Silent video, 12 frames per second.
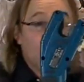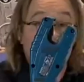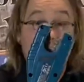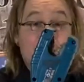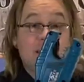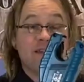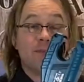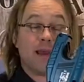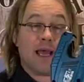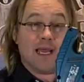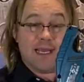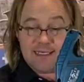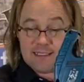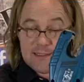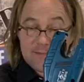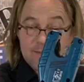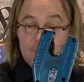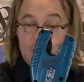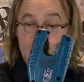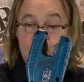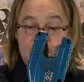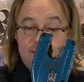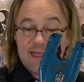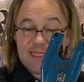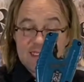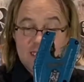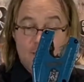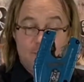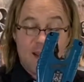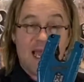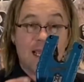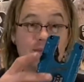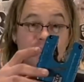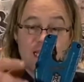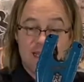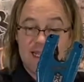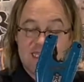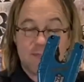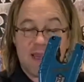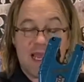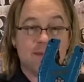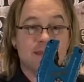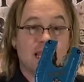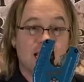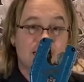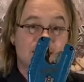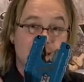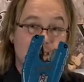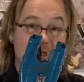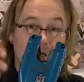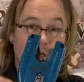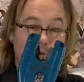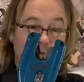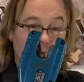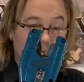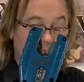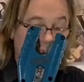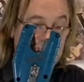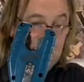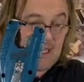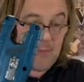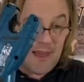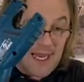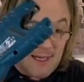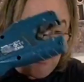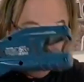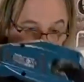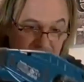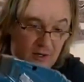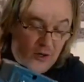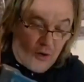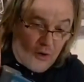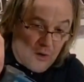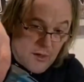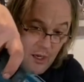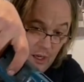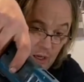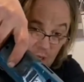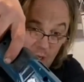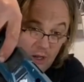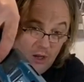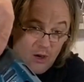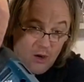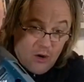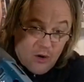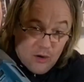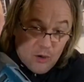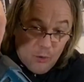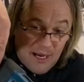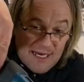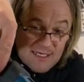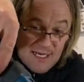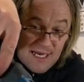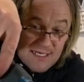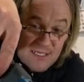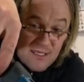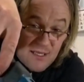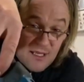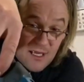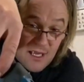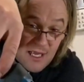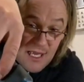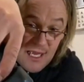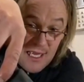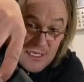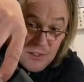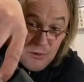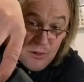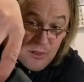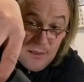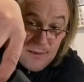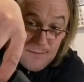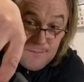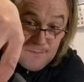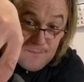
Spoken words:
But bear in mind, these pipe slices, let's say the pipe was in a corner or quite tight to the actual